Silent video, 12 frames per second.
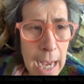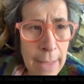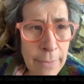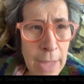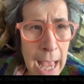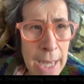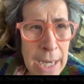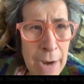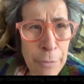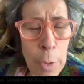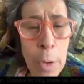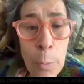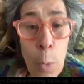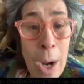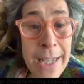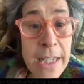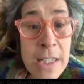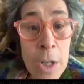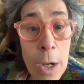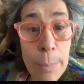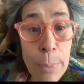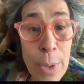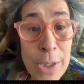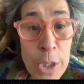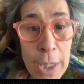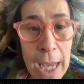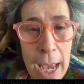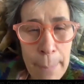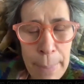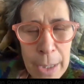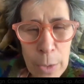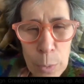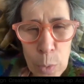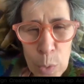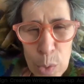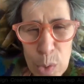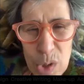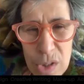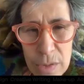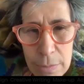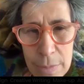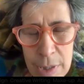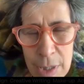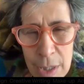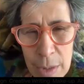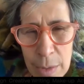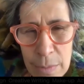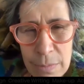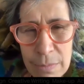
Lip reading: And everyone wakes up when you get a big award. So